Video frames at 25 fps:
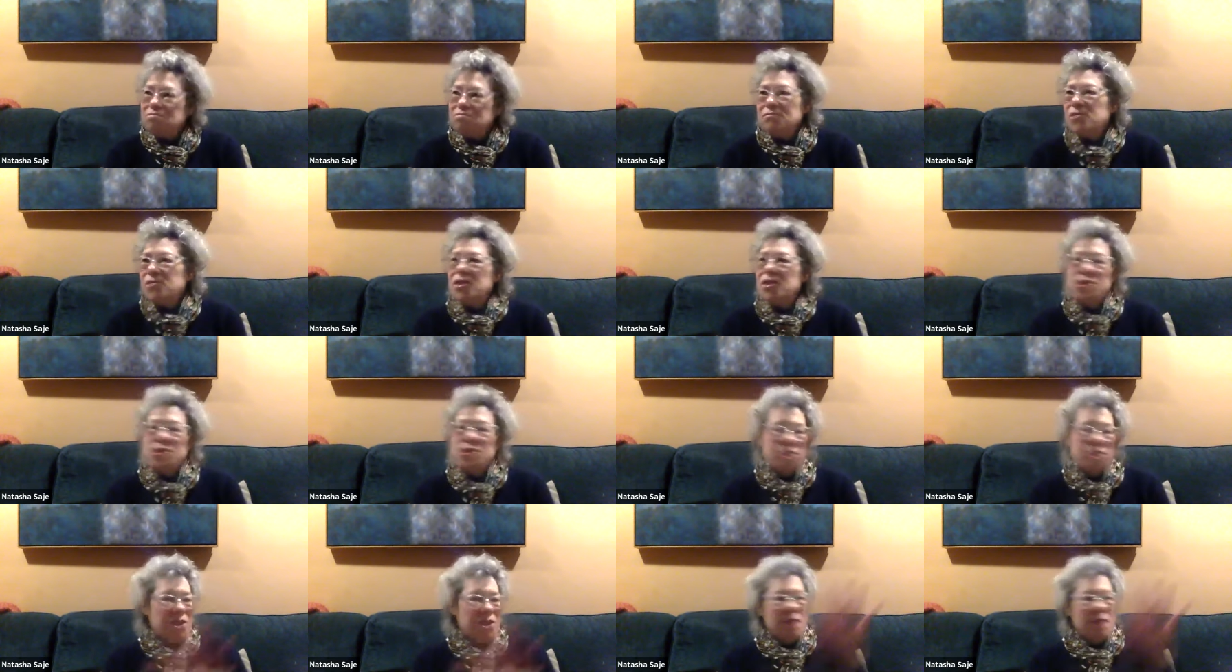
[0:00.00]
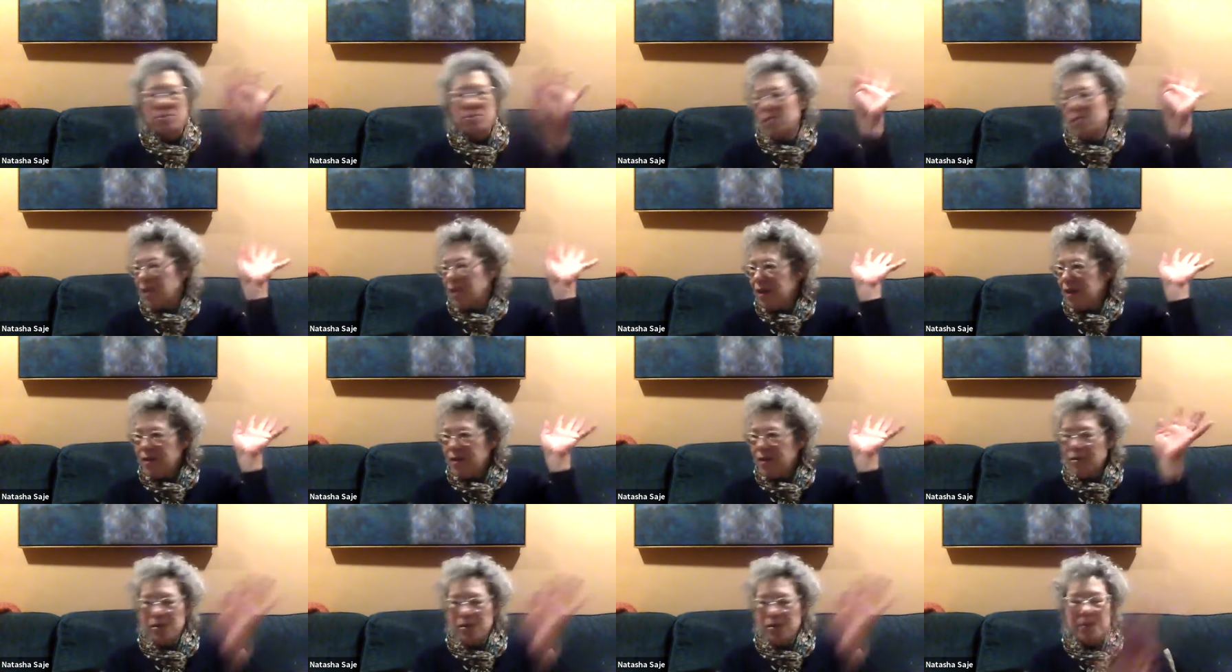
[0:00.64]
just generally
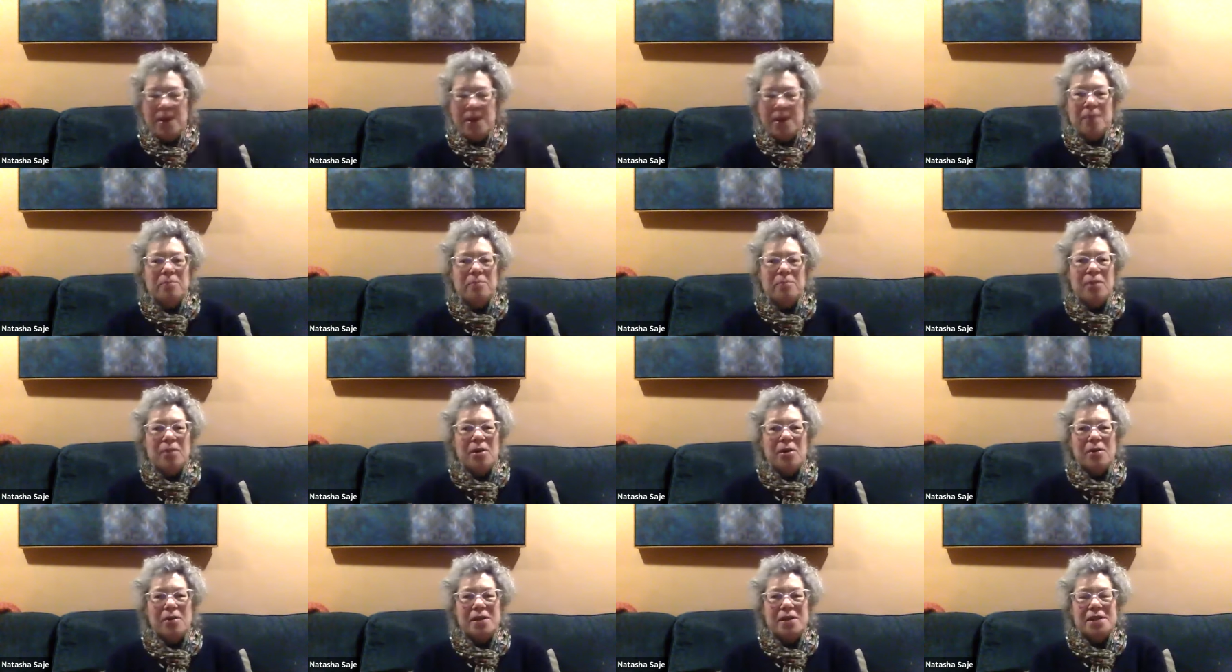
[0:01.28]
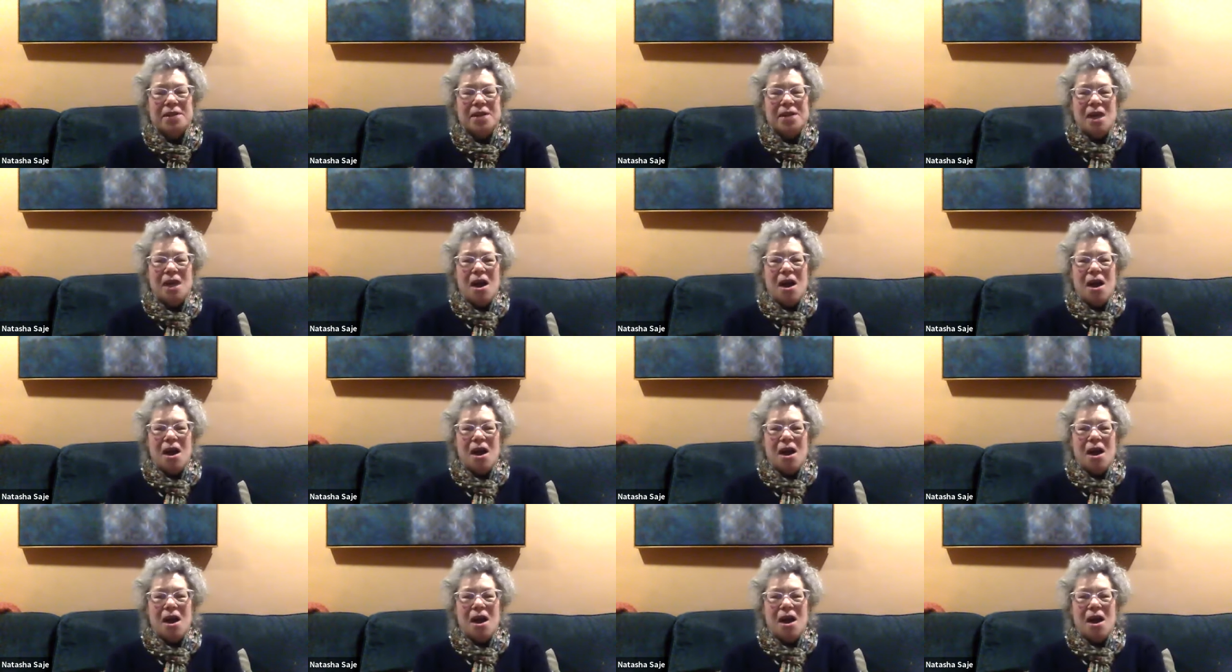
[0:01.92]
European poets,